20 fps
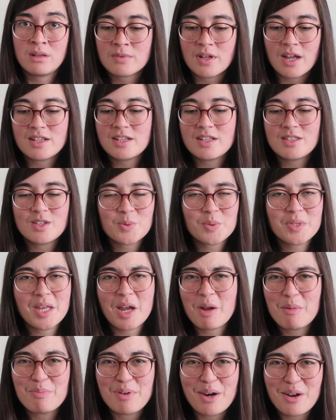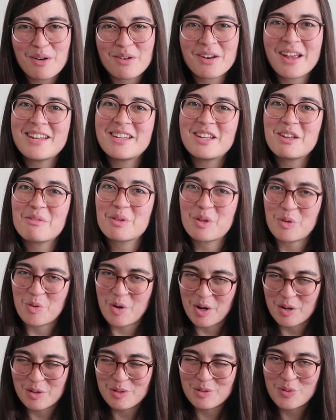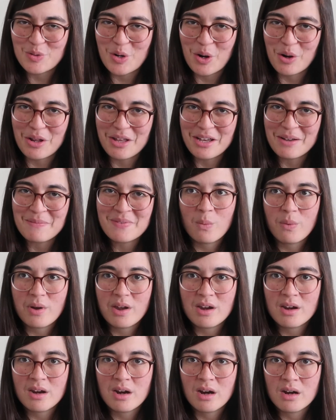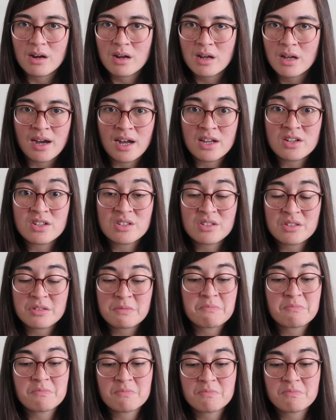I did this with Harry Potter and I did it with the Chronicles of Narnia, where I just